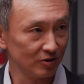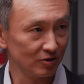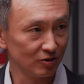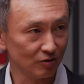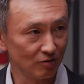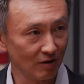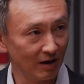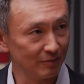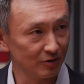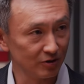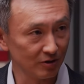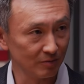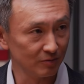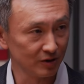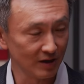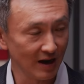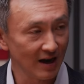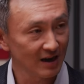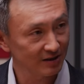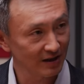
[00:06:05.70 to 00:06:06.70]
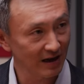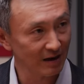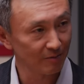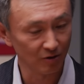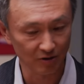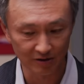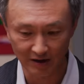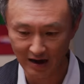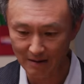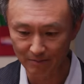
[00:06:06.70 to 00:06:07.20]
subscribe to some SaaS app
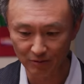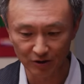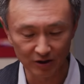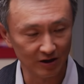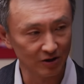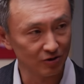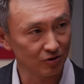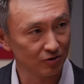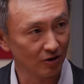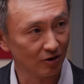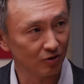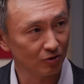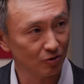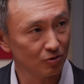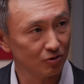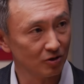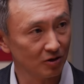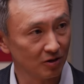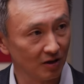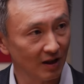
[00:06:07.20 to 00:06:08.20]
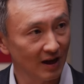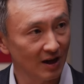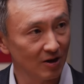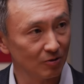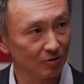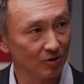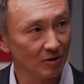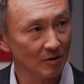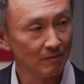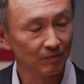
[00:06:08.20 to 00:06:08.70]
or applications or I'll use the
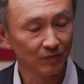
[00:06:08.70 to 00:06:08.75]
cloud.